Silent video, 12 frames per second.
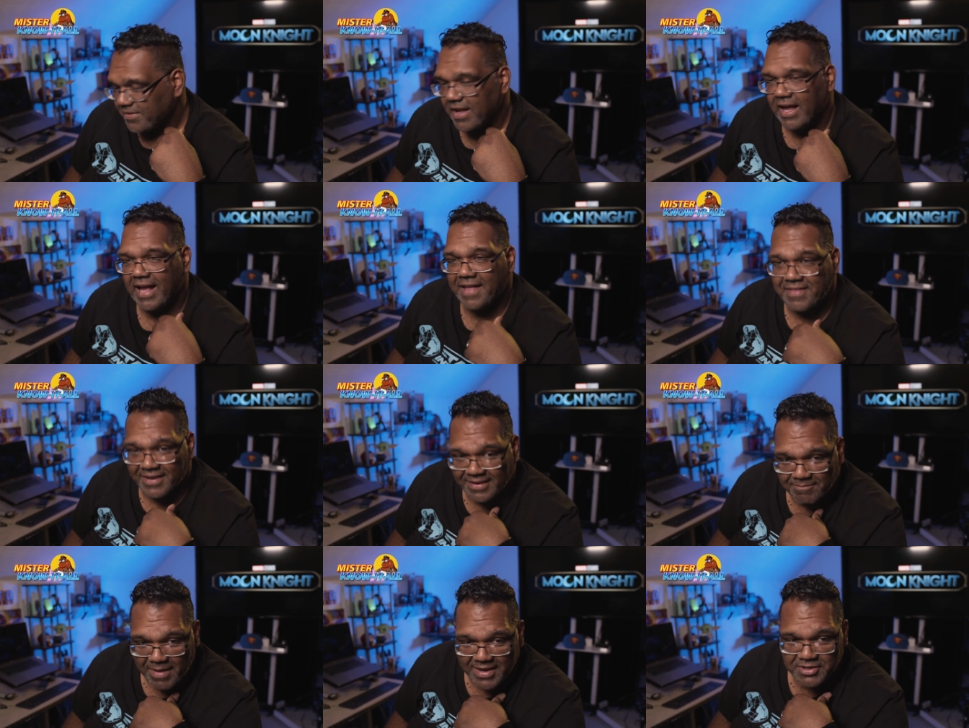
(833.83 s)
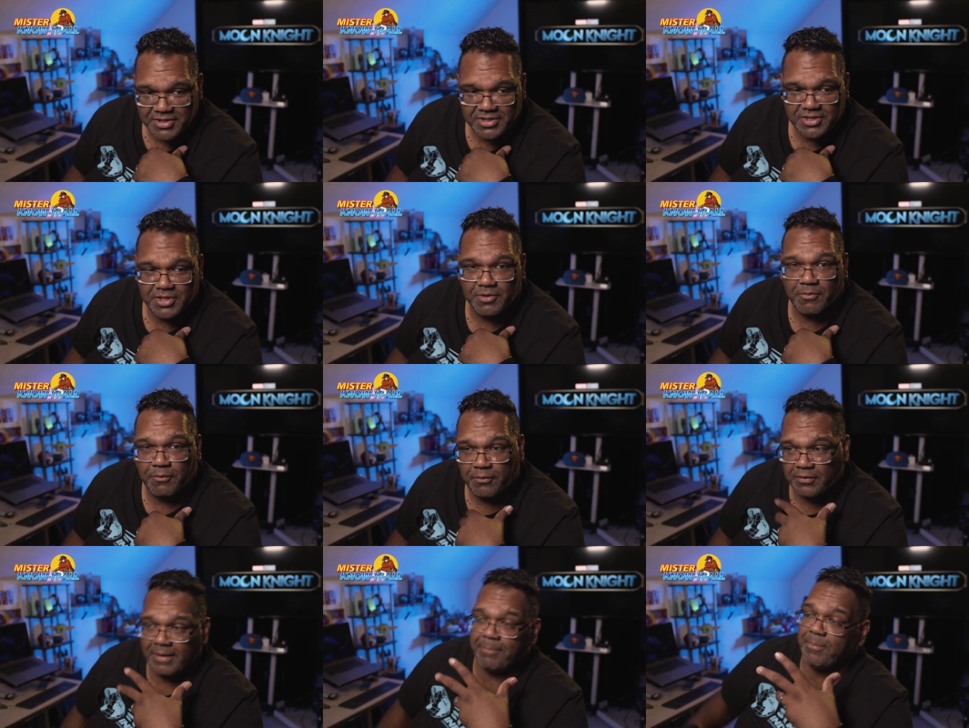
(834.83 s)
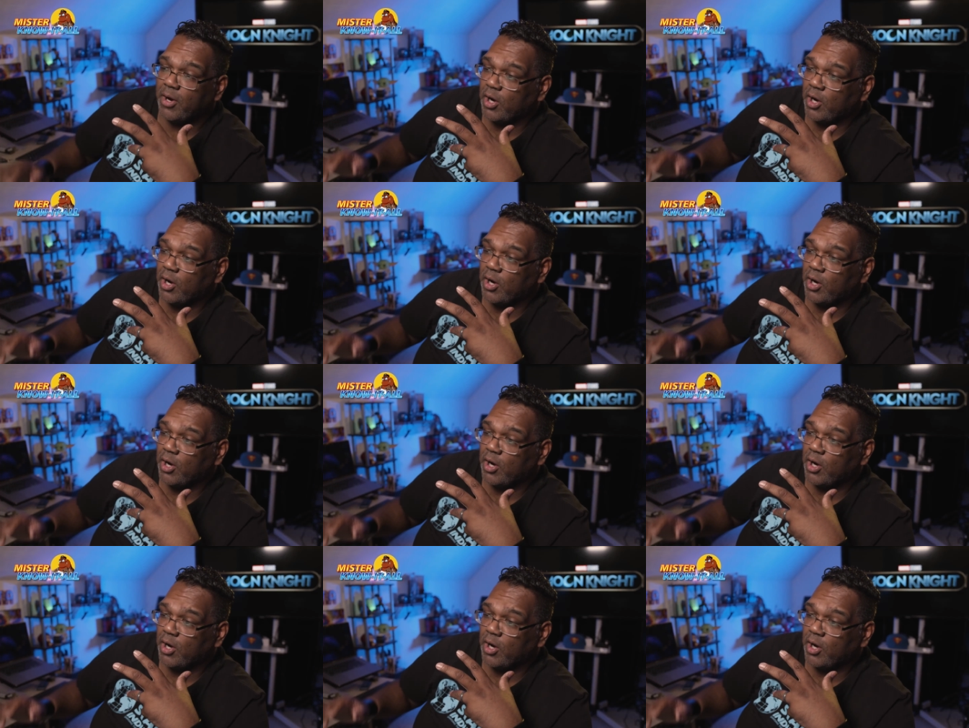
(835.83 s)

And then manages to flip